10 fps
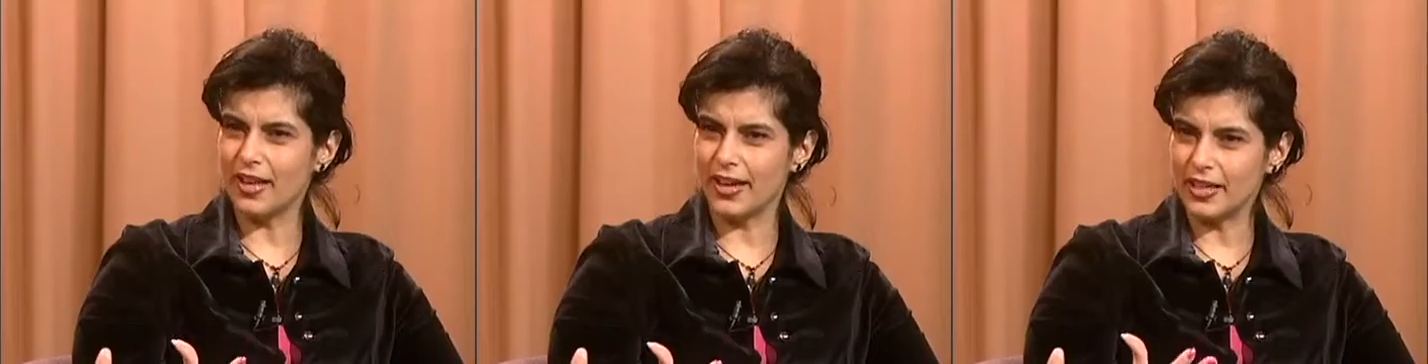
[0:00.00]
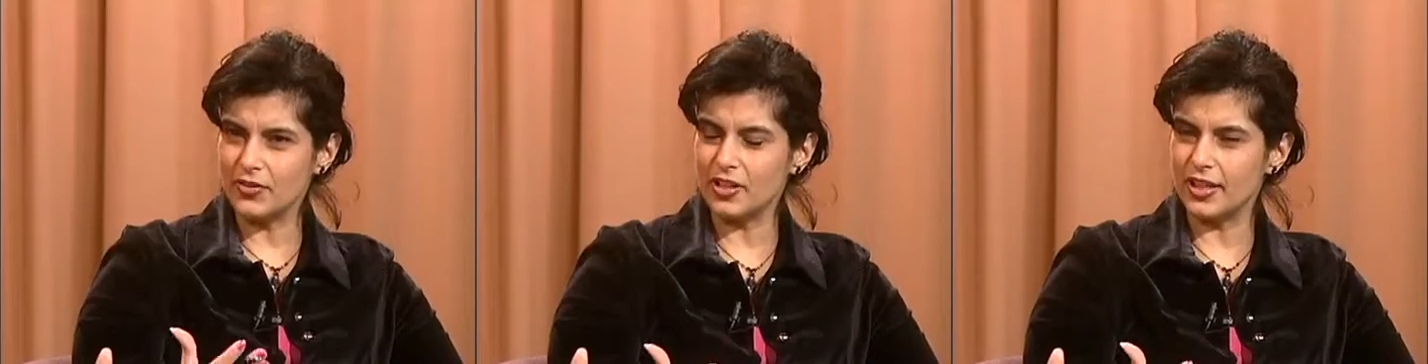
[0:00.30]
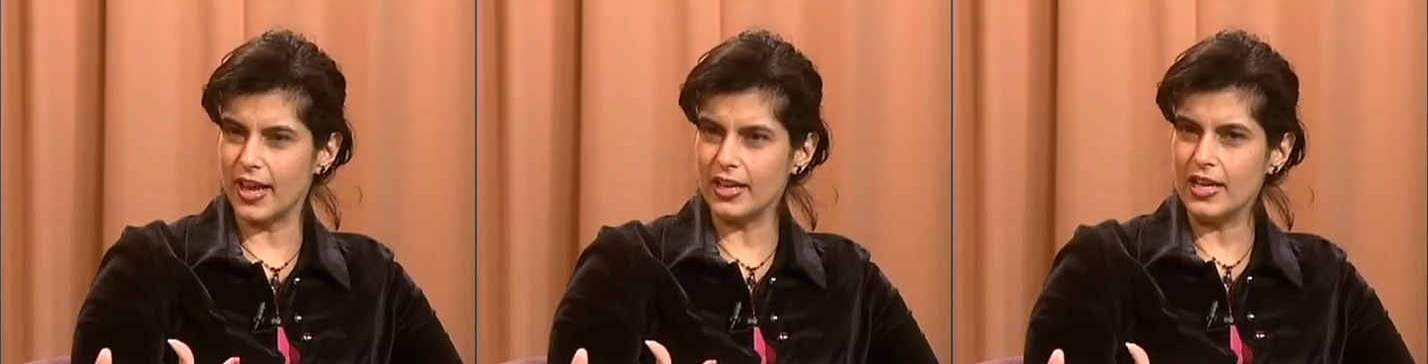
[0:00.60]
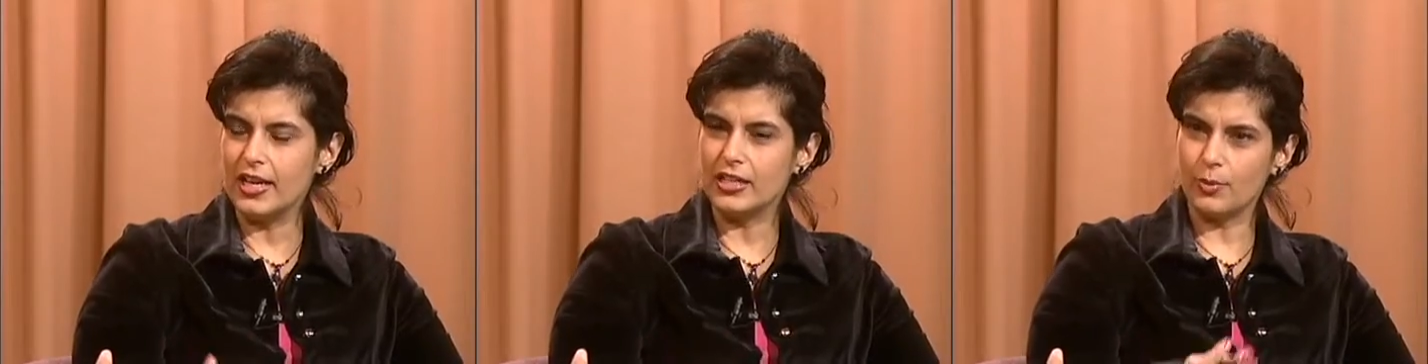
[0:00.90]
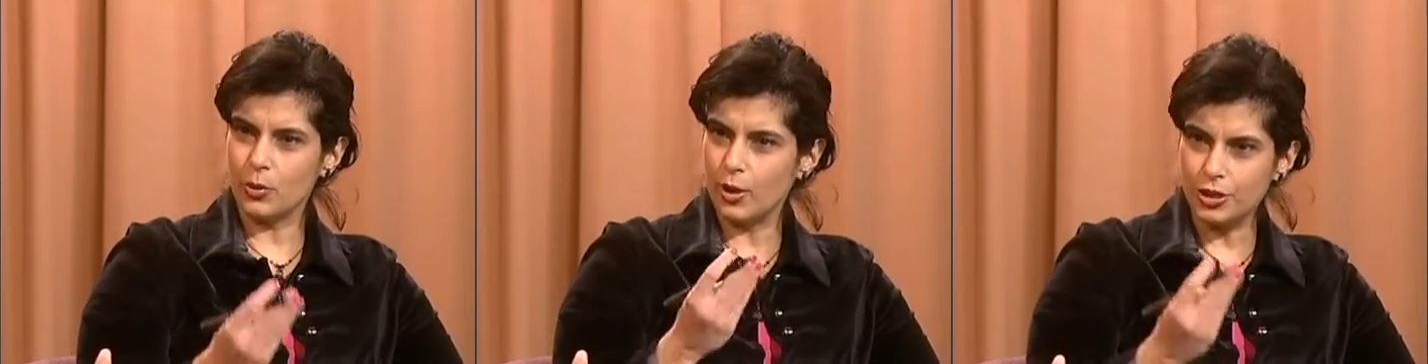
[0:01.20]
that, given that,
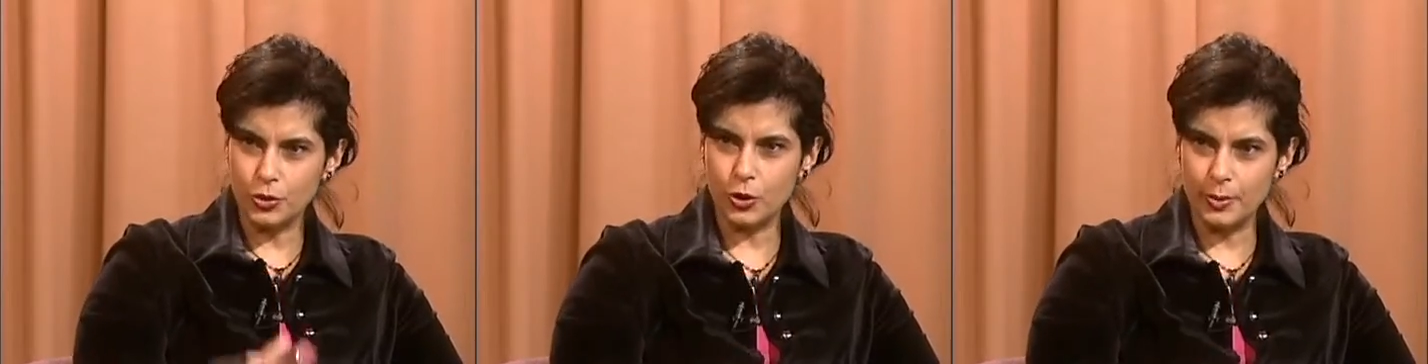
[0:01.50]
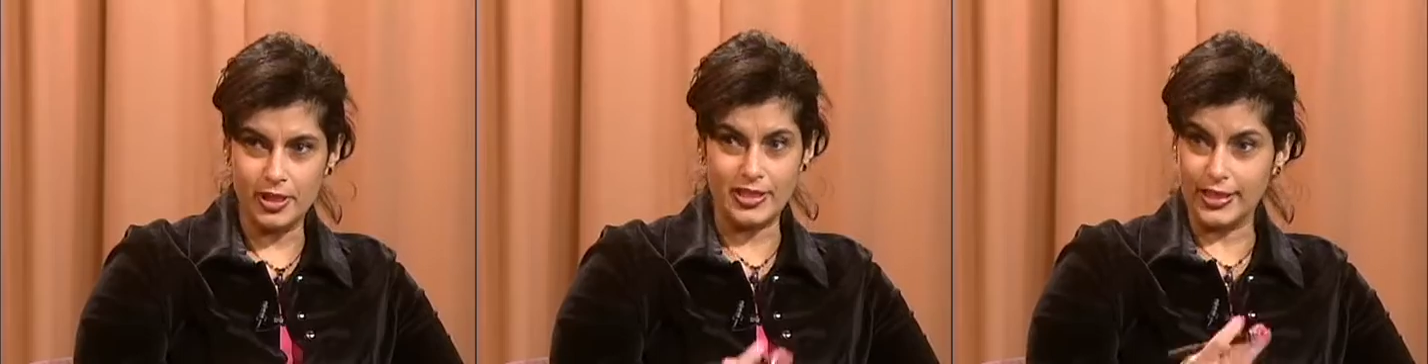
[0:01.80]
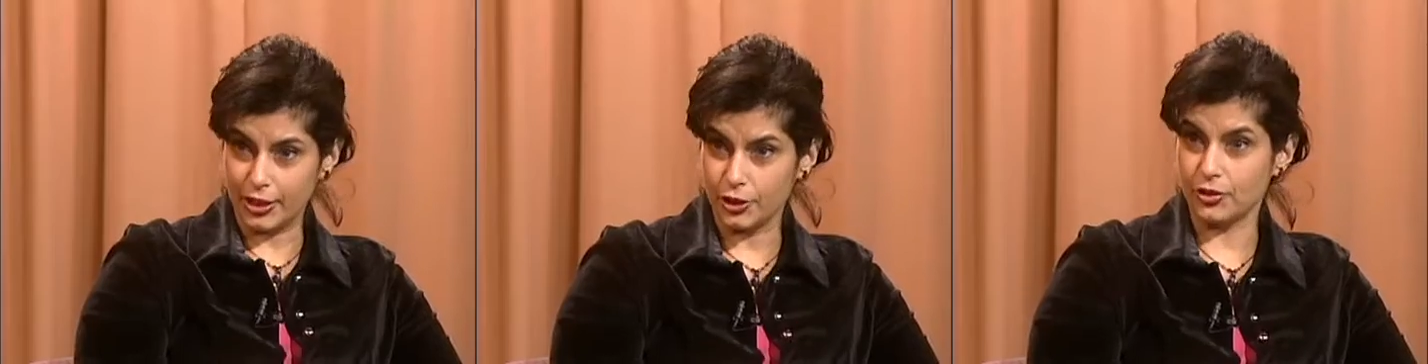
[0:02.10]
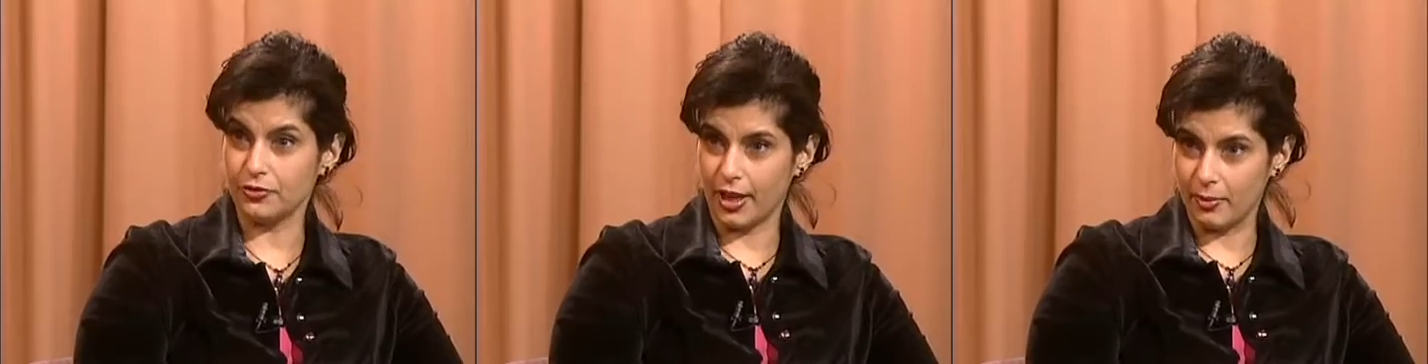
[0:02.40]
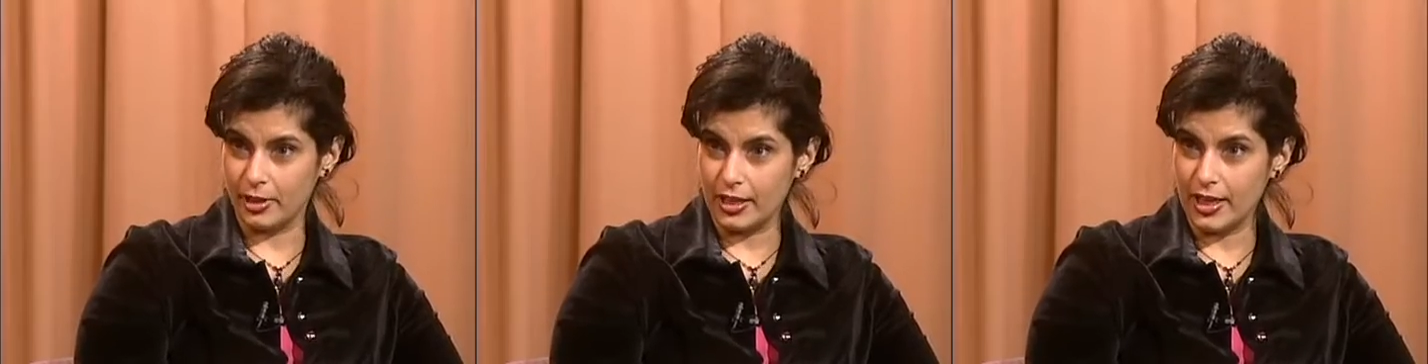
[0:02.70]
number one, you grew up in a secular
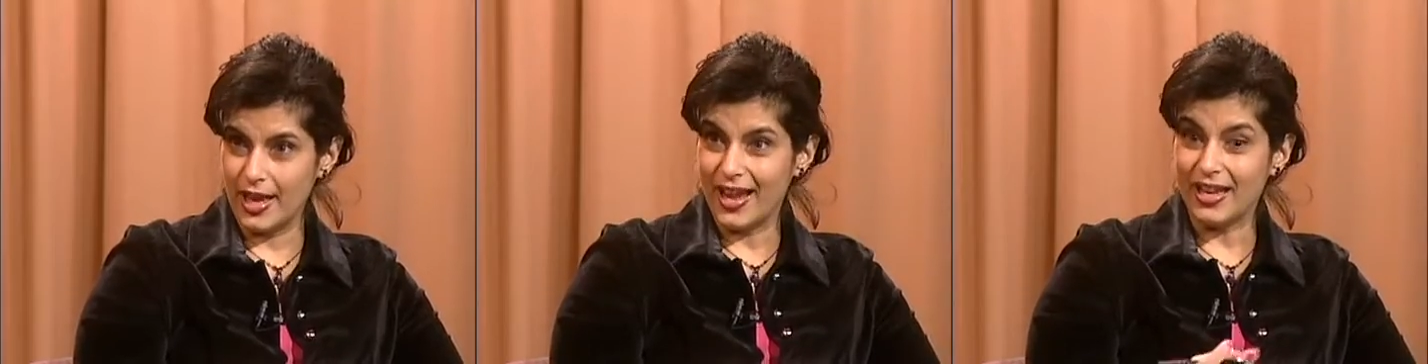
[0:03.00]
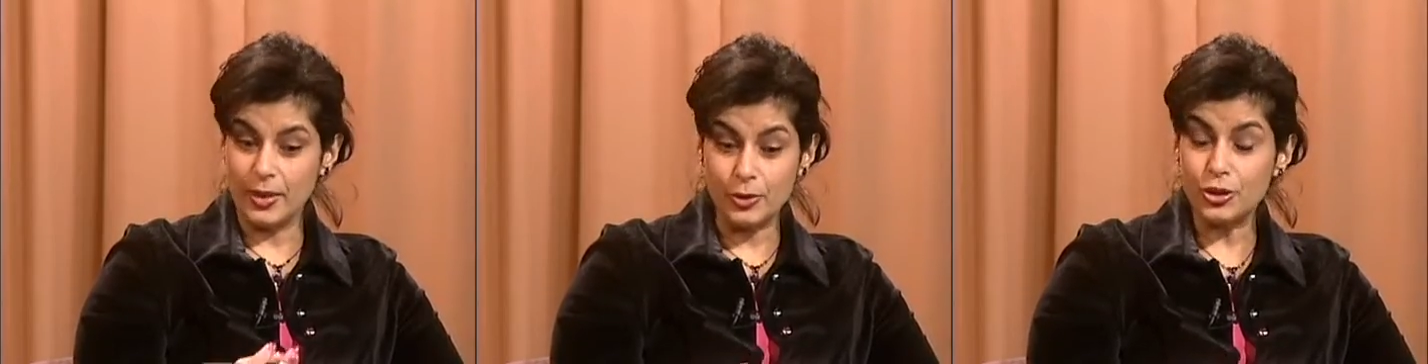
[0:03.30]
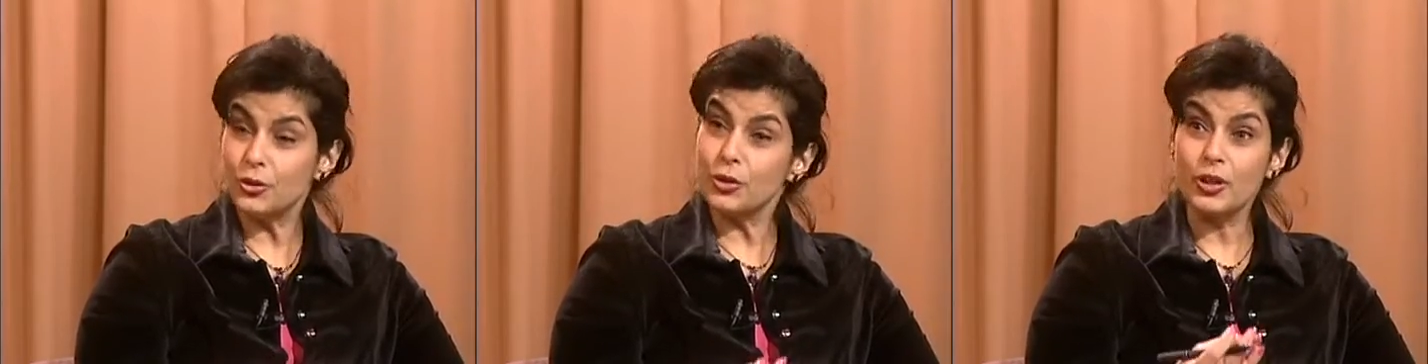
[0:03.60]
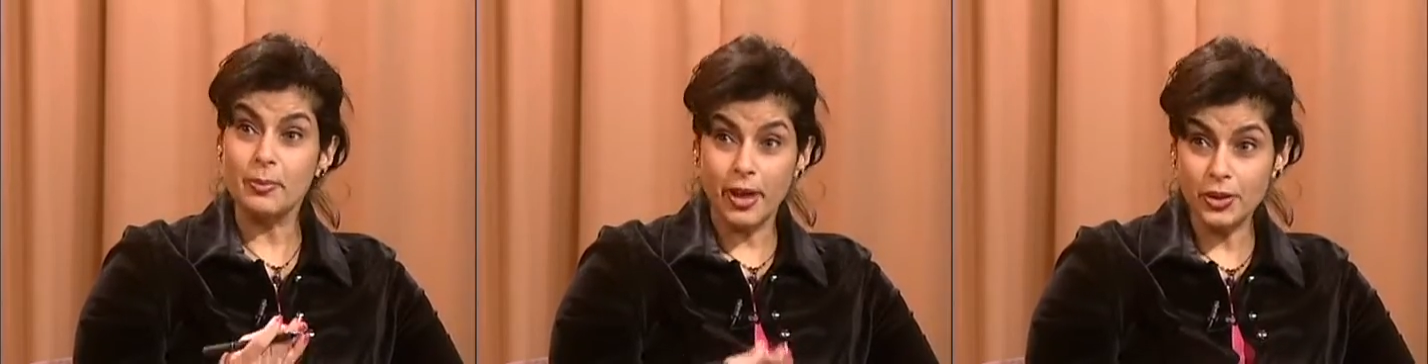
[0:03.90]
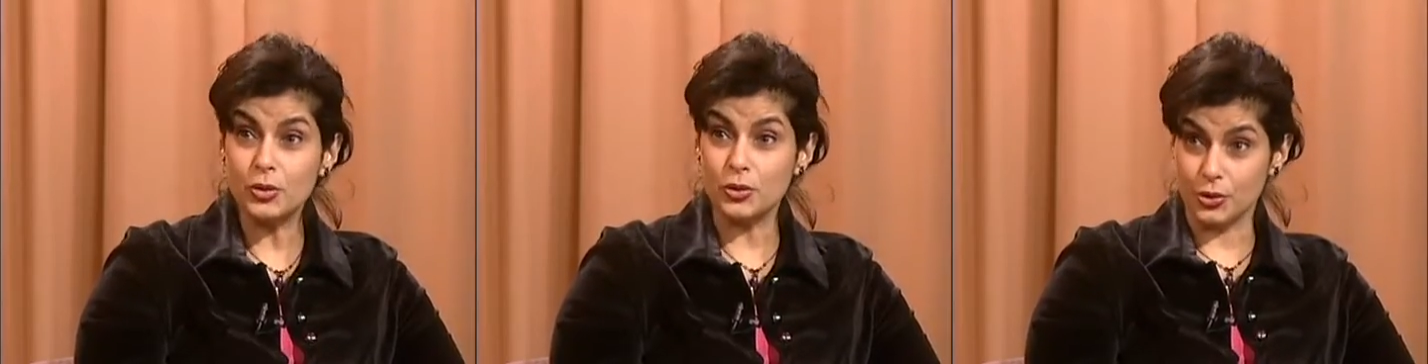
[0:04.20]
family, and number two, you were in
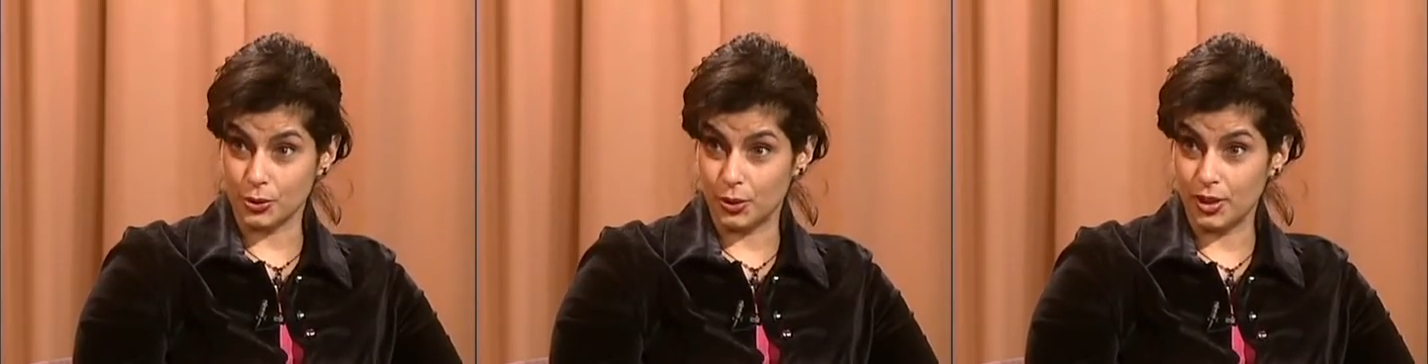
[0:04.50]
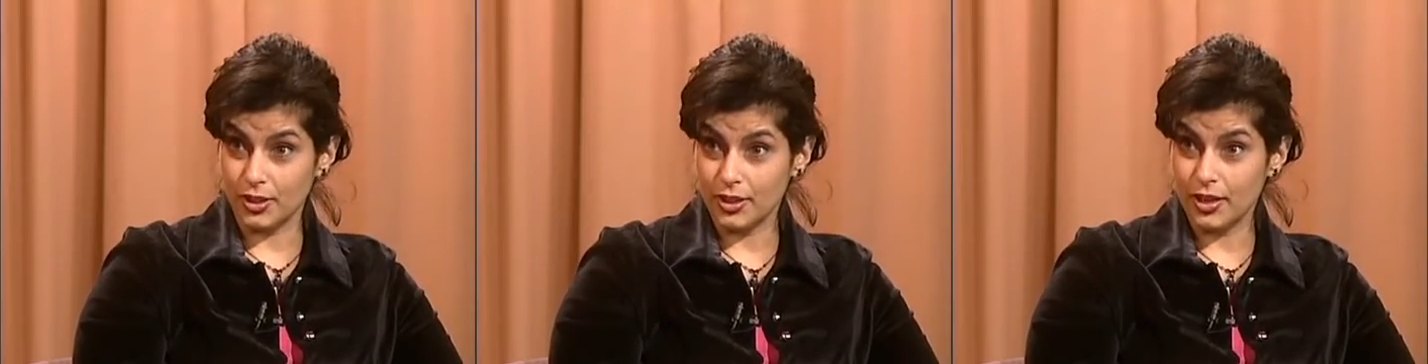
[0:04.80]
medical school?